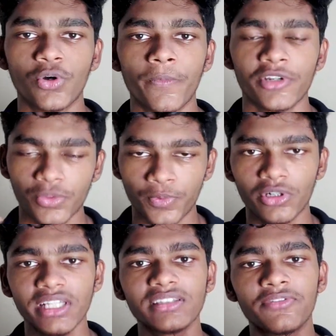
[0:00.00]
So to
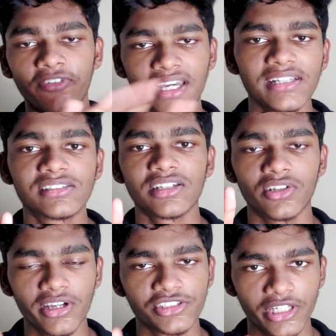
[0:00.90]
protect the files that
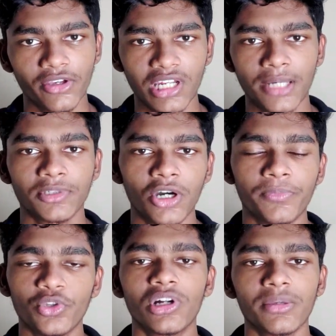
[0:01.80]
are inside your
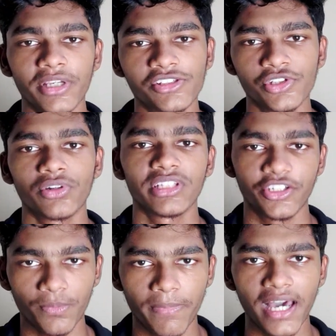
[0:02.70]
laptop, you gotta make sure
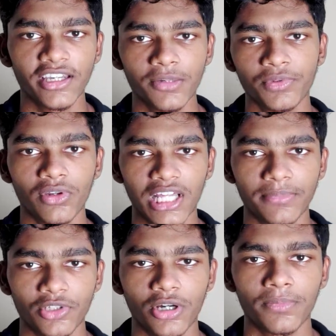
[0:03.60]
that you back up your
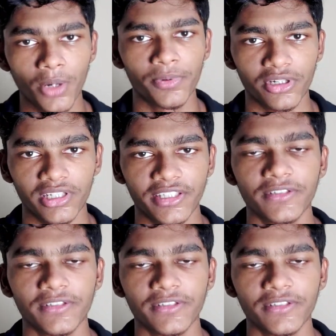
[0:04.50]
laptop properly.